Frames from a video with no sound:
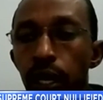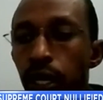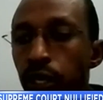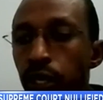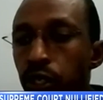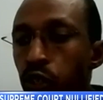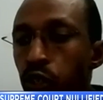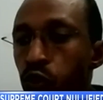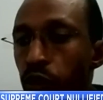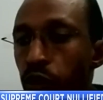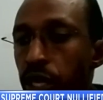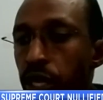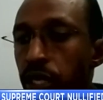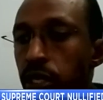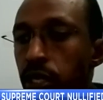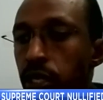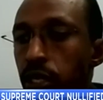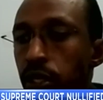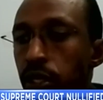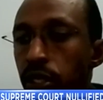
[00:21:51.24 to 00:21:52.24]

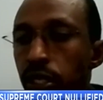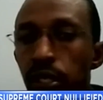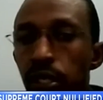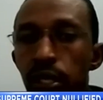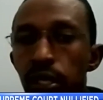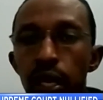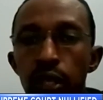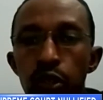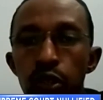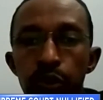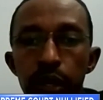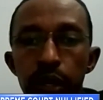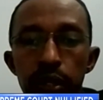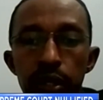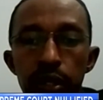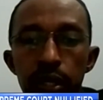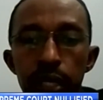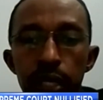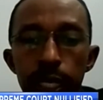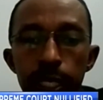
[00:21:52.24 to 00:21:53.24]
redressing these aspects
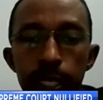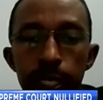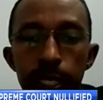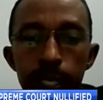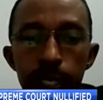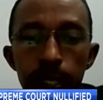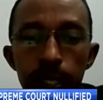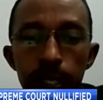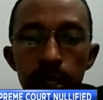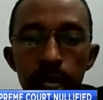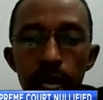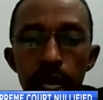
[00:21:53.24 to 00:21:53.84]
that at